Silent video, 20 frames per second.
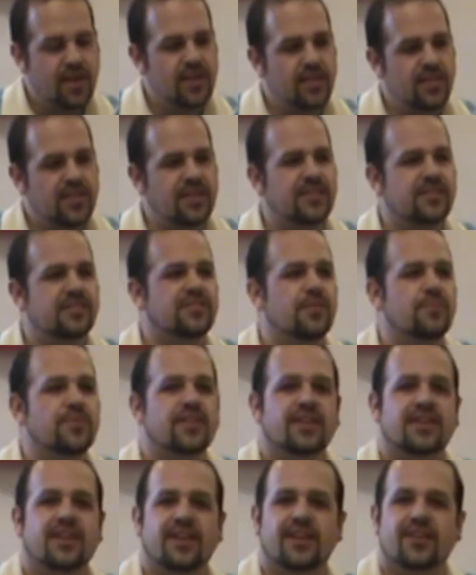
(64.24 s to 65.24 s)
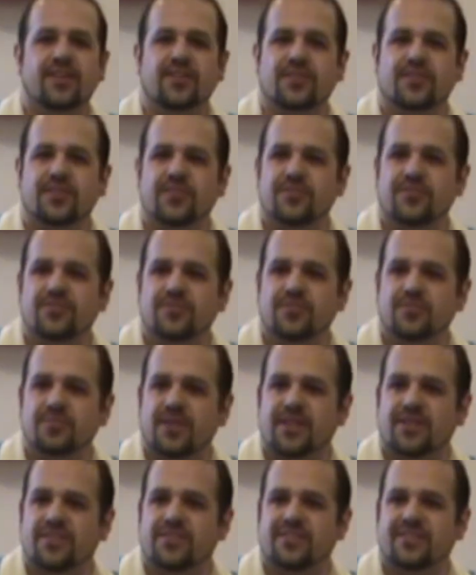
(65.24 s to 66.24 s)
Think of some of the characters you
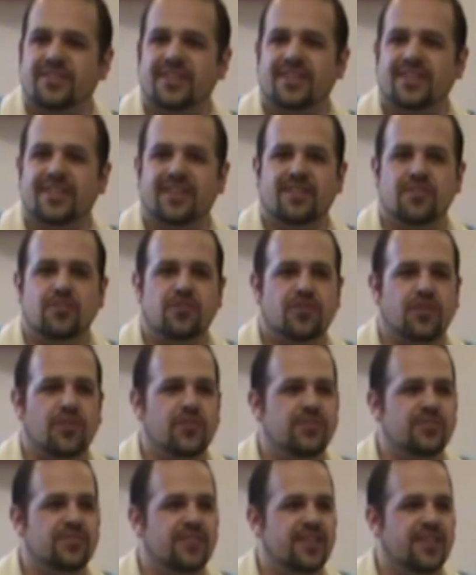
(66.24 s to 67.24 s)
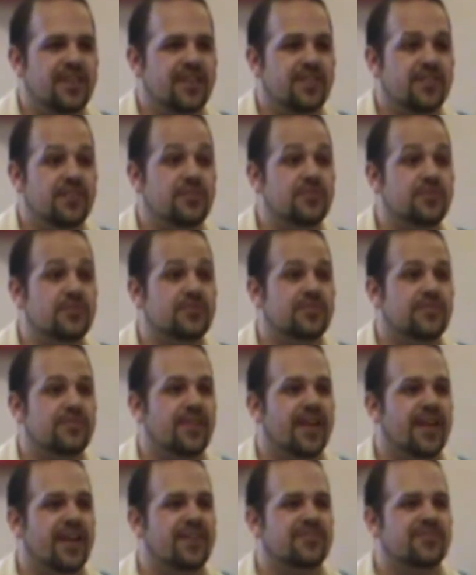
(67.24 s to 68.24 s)
might have seen on shows like The Dukes of
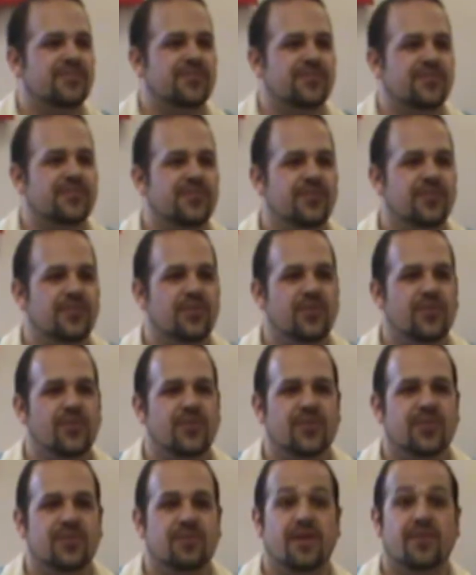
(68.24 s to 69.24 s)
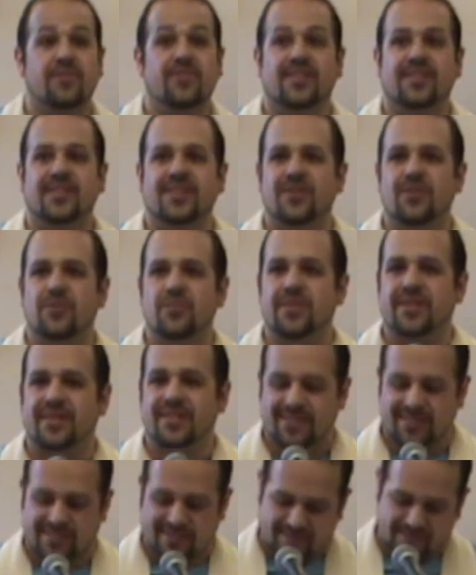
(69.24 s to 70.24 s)
Hazzard or The Beverly
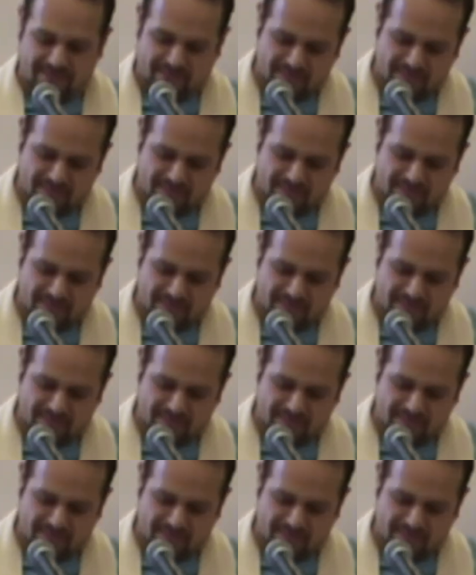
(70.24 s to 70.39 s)
Hillbillies.